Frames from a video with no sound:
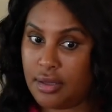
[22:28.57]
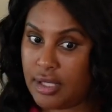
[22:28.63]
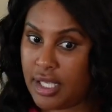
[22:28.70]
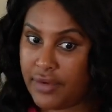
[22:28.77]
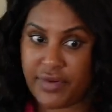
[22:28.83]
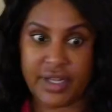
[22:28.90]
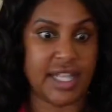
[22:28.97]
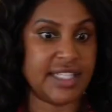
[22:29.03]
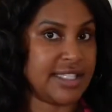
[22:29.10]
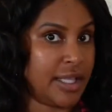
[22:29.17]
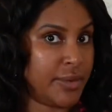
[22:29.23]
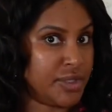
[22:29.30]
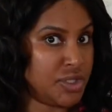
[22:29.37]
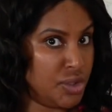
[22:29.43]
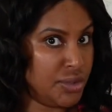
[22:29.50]
he realized that
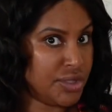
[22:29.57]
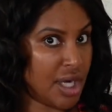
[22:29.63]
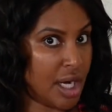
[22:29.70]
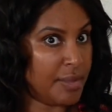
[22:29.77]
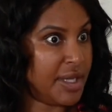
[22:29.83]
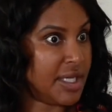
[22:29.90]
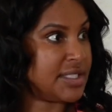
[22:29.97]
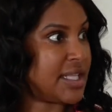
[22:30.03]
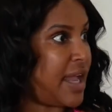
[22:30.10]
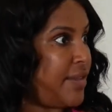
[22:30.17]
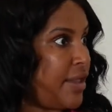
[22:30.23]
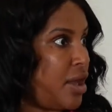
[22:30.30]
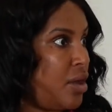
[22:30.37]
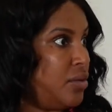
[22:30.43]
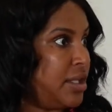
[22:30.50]
there were two Starbucks
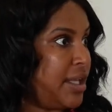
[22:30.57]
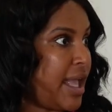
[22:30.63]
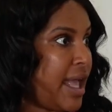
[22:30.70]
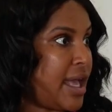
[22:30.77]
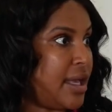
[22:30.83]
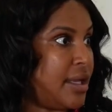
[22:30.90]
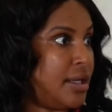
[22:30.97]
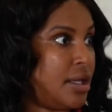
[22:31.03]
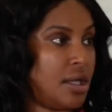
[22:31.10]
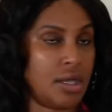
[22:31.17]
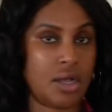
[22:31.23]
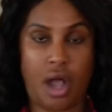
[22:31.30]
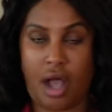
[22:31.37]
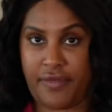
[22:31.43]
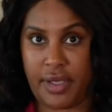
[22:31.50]
and they only had
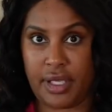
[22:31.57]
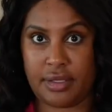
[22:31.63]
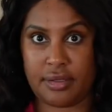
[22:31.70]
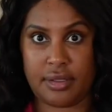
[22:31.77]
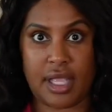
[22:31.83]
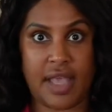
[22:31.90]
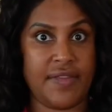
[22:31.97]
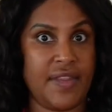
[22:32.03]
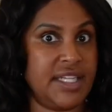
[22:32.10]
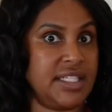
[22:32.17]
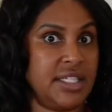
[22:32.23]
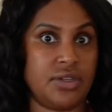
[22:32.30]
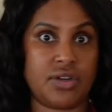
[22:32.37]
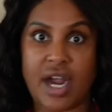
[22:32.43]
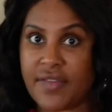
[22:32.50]
coffee. And they
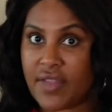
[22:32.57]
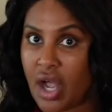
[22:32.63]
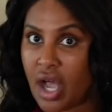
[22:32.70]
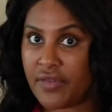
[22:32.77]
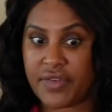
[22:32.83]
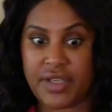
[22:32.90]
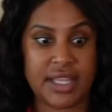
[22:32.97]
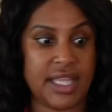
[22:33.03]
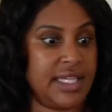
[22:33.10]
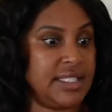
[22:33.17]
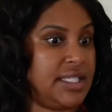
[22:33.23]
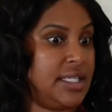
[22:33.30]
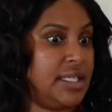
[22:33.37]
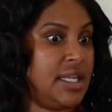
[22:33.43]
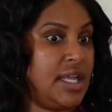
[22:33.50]
didn't grind the coffee,
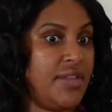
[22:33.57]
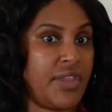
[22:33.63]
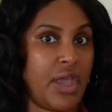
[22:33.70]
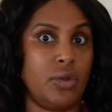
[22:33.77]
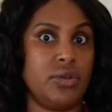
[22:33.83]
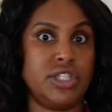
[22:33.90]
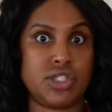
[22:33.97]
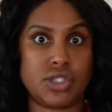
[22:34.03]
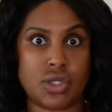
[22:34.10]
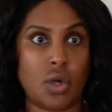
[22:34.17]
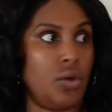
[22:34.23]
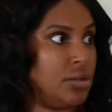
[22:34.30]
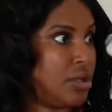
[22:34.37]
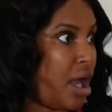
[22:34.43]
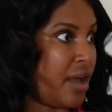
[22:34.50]
they only
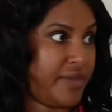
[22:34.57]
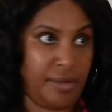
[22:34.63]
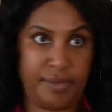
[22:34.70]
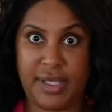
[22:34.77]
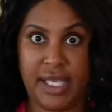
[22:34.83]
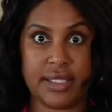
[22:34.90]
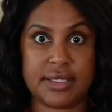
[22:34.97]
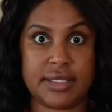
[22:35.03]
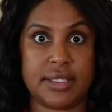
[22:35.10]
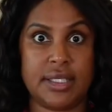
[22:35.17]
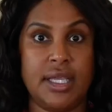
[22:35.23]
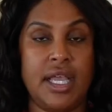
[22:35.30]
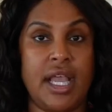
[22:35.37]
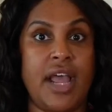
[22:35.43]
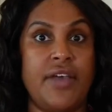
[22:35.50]
sold coffee beans.
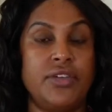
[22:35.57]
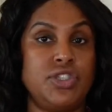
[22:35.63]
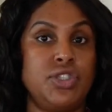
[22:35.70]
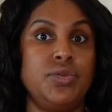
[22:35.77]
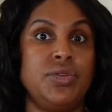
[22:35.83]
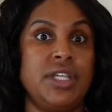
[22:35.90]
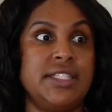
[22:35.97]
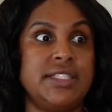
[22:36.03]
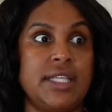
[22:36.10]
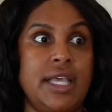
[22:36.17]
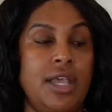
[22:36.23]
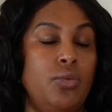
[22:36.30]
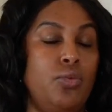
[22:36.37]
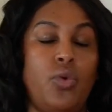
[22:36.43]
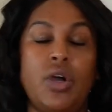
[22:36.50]
And the truth is,
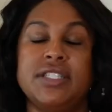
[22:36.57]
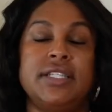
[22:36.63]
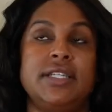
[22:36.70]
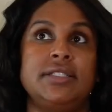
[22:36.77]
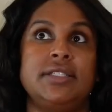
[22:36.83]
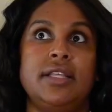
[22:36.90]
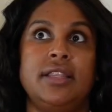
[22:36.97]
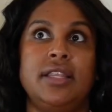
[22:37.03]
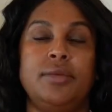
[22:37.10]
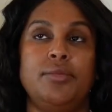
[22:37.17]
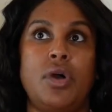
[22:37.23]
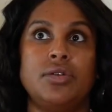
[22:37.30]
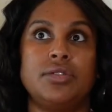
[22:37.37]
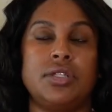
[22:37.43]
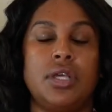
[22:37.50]
it wasn't the
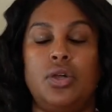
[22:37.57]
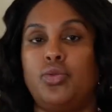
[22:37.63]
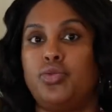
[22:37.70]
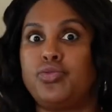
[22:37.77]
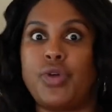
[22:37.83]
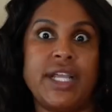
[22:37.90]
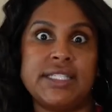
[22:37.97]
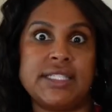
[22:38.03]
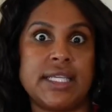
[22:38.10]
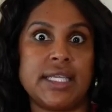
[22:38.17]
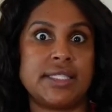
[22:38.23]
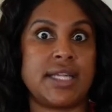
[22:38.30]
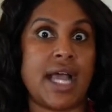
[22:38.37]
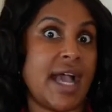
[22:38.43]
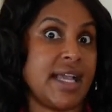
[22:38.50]
most
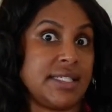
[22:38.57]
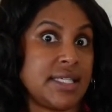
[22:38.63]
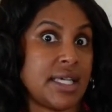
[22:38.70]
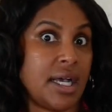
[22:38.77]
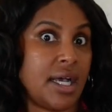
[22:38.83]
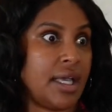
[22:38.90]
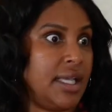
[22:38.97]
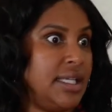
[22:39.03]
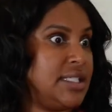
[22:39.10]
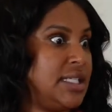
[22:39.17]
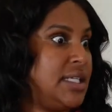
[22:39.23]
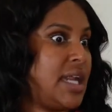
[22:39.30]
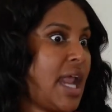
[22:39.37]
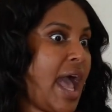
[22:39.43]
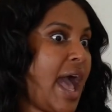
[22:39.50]
craziest idea. He
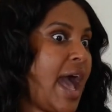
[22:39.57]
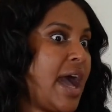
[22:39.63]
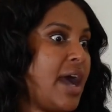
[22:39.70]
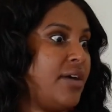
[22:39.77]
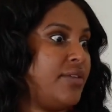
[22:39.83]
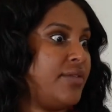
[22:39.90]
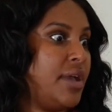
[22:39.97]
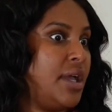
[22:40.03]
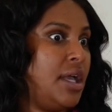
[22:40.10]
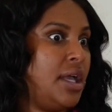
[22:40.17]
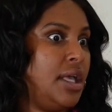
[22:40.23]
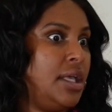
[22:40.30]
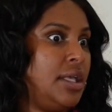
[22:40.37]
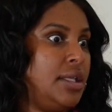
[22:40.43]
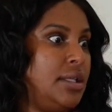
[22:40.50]
didn't have,
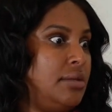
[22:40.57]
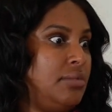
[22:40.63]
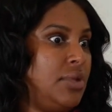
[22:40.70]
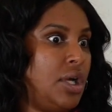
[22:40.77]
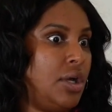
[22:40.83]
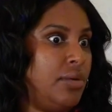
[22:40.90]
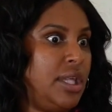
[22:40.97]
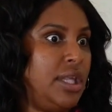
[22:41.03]
it